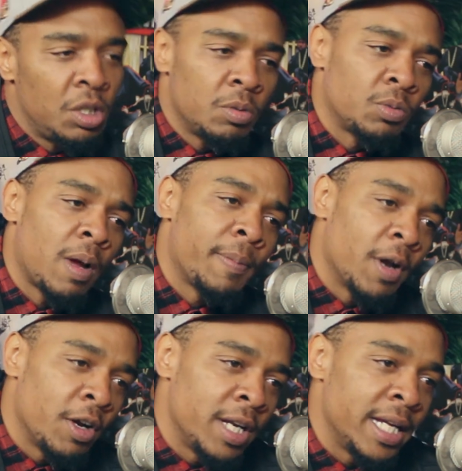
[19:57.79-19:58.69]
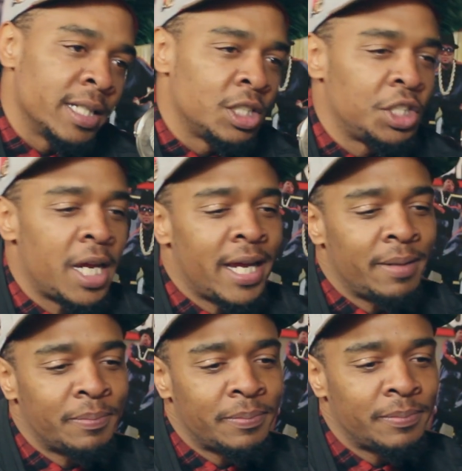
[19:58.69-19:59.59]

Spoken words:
She was rubbing her knee in shame.